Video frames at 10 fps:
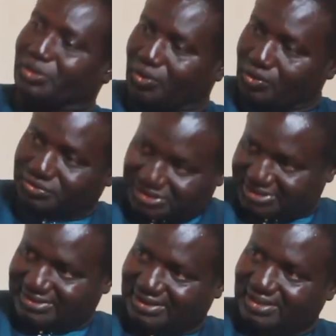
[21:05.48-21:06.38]

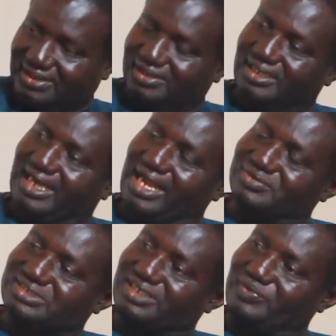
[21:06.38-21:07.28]
closed,
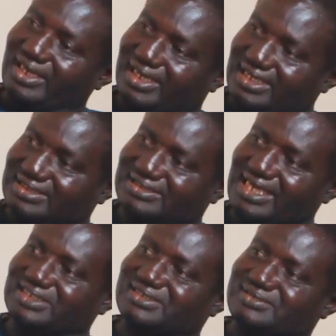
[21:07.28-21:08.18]
accounts that were
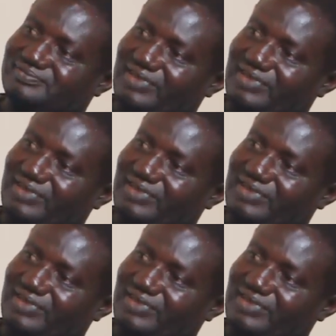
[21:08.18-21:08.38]
criticized